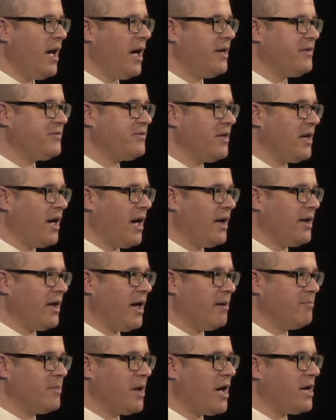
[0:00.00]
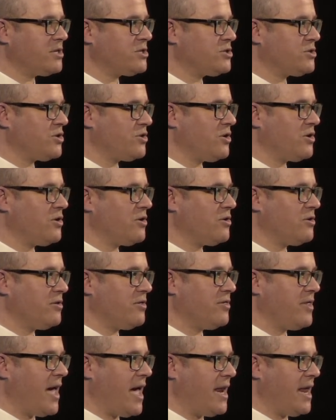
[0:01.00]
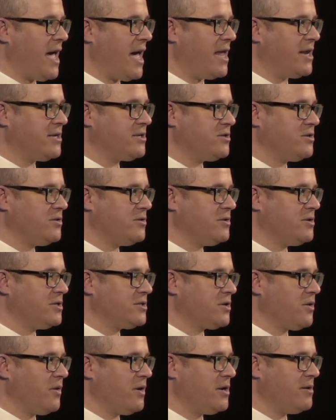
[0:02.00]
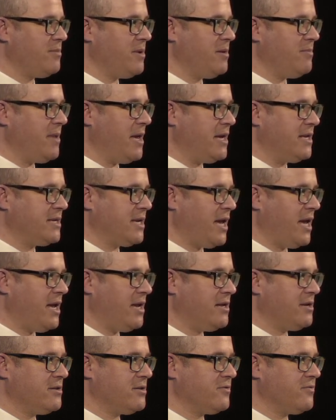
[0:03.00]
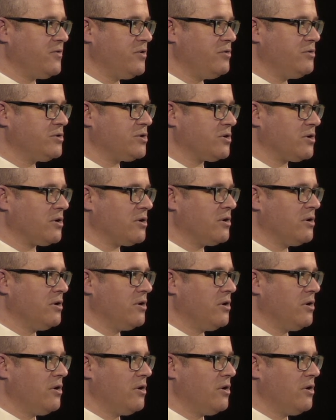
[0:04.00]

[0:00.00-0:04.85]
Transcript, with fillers: I'm not sure that attitude is going to be maintained in the future